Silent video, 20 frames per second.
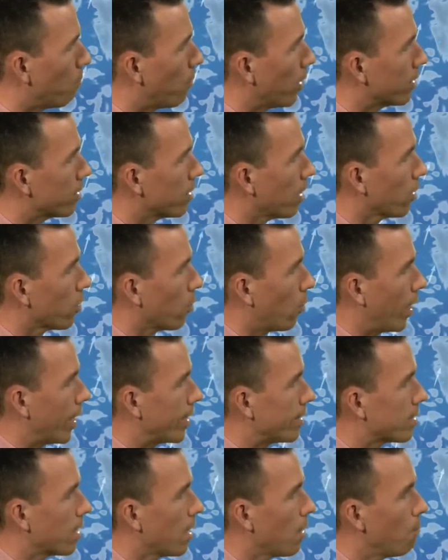But
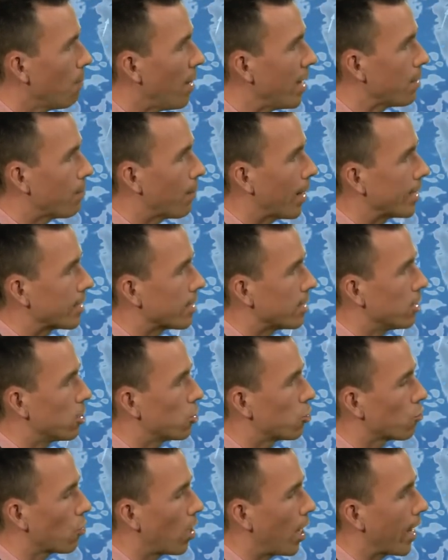otherwise, many places
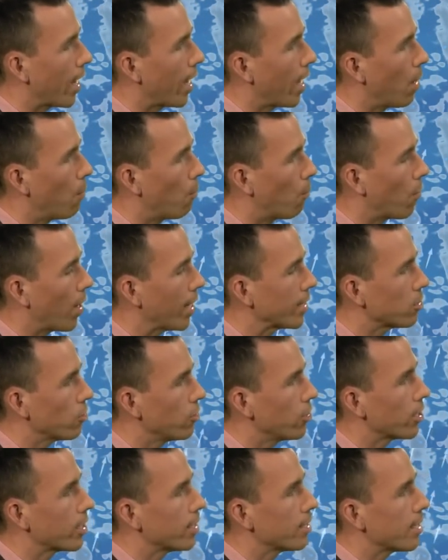drier and brighter.
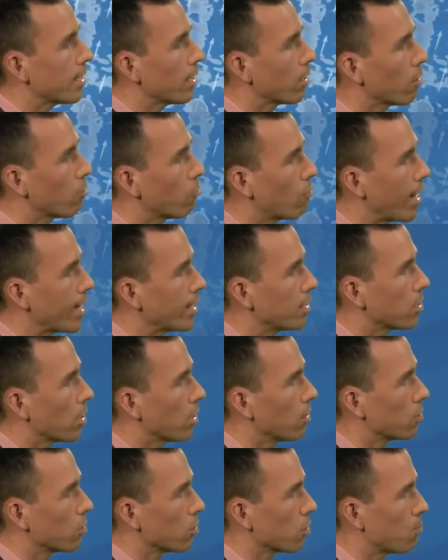And you can see on the rain
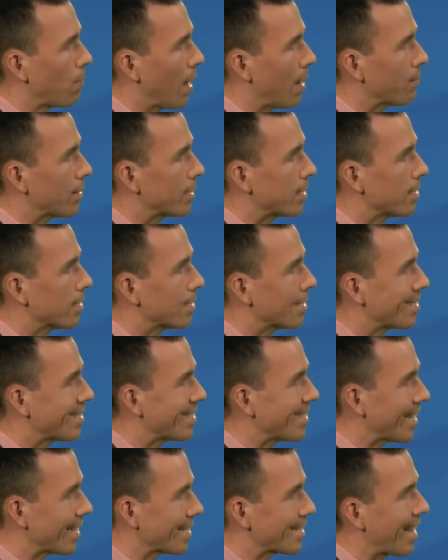totals map, this is the
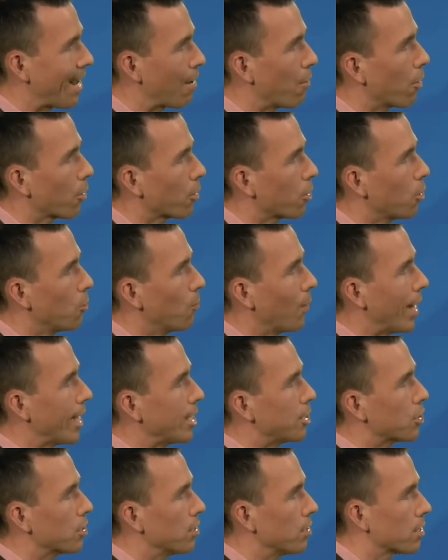six hour
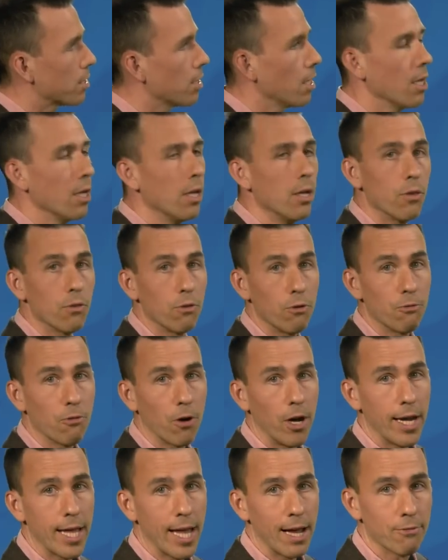accumulations through
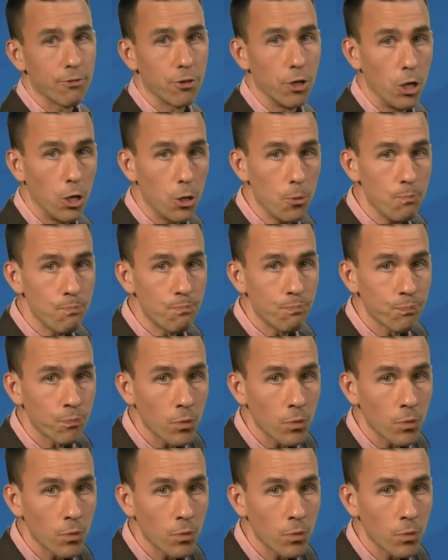Friday afternoon.